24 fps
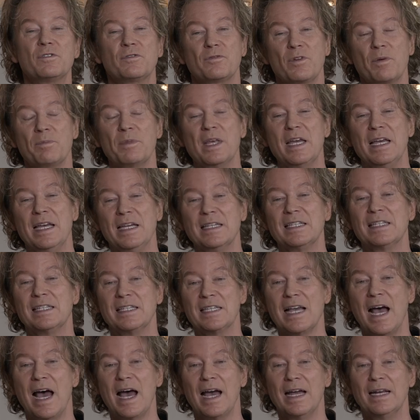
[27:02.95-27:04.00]
from the
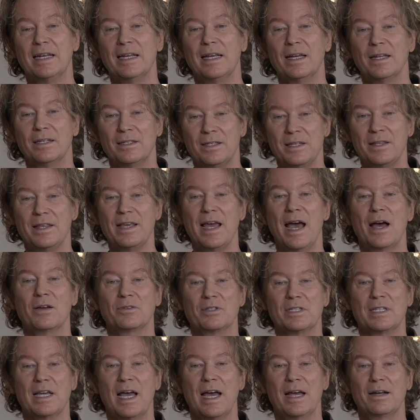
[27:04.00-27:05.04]
inside to the
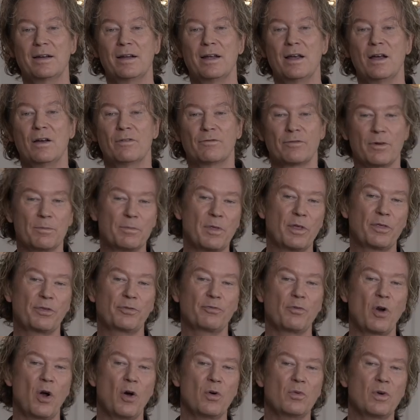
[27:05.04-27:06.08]
outside, from the
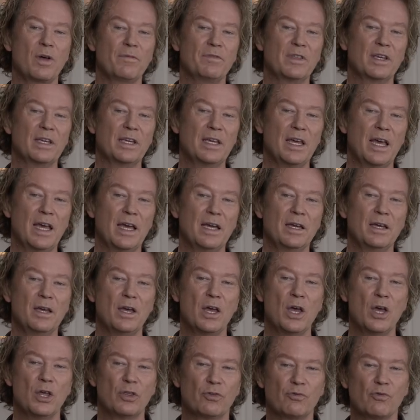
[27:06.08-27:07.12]
throne of the king
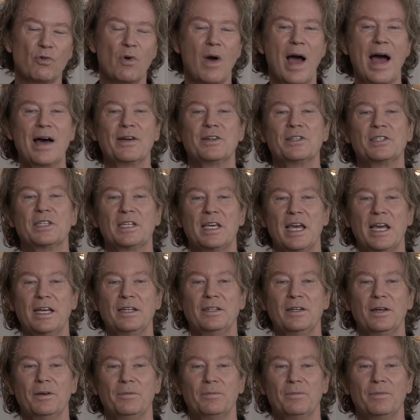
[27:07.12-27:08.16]
throughout his
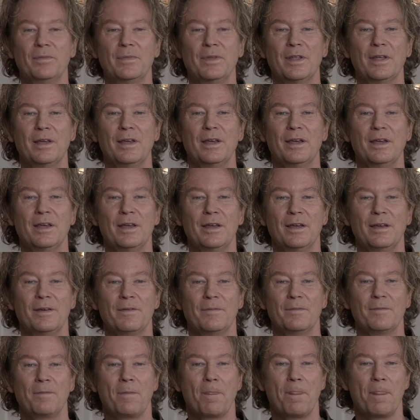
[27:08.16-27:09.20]
kingdom.
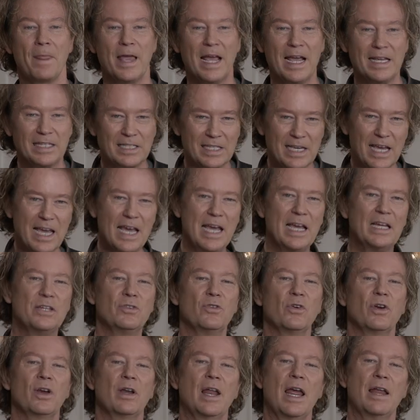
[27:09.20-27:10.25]
It's
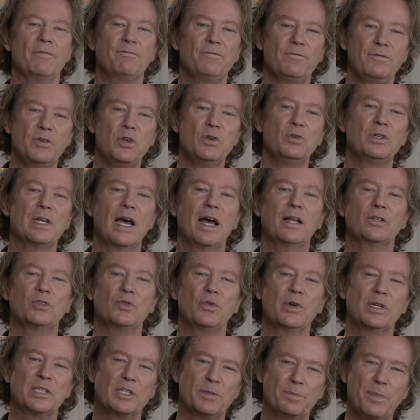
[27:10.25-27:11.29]
ignorant and futile
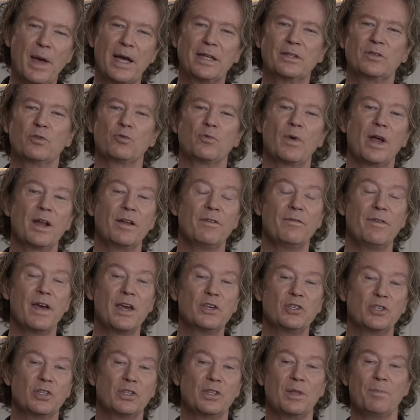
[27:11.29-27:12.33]
to expect the
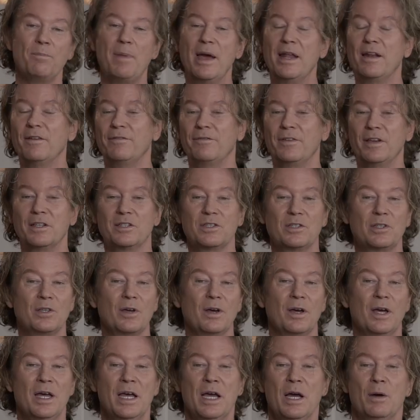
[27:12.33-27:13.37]
renovation, the benefits,
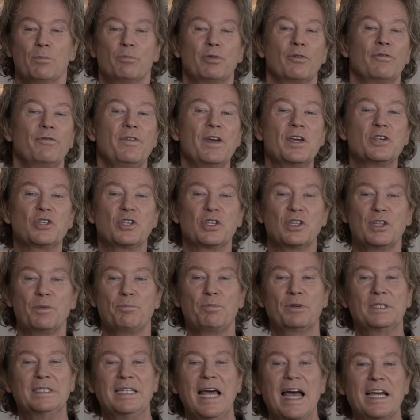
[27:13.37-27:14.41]
the provision, the
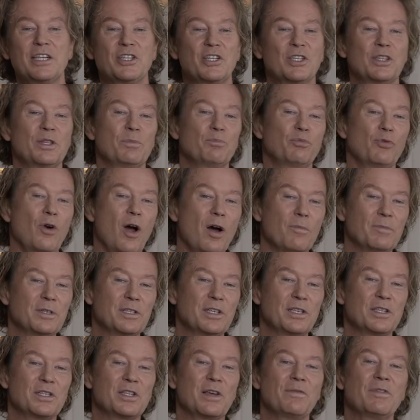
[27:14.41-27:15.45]
protection, the
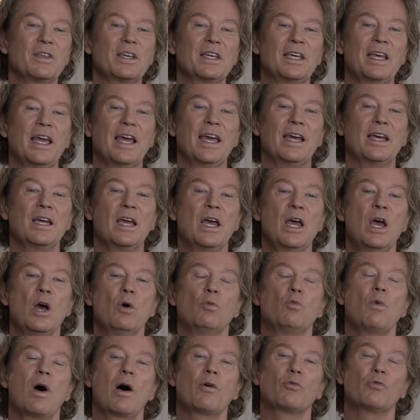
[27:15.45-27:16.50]
promises of the king
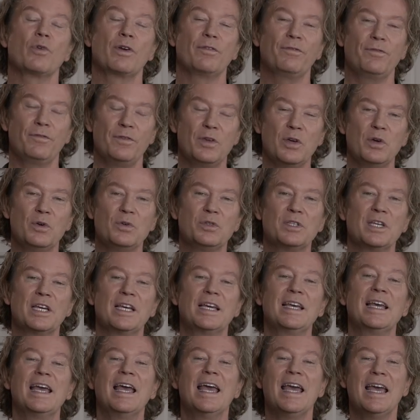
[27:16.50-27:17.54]
while
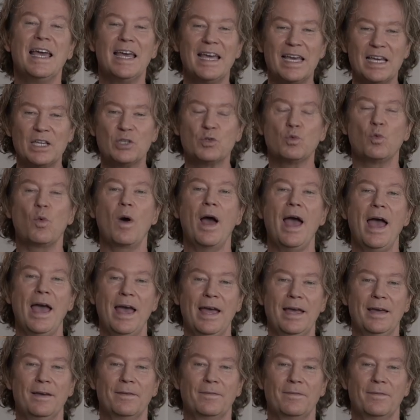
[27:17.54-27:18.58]
refusing his
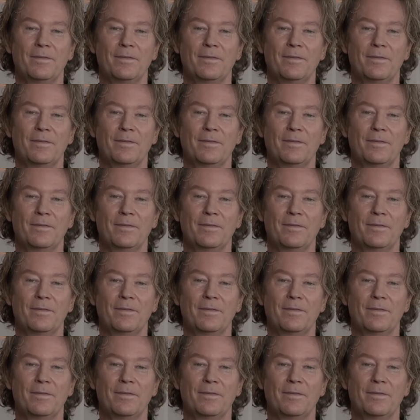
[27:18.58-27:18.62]
way,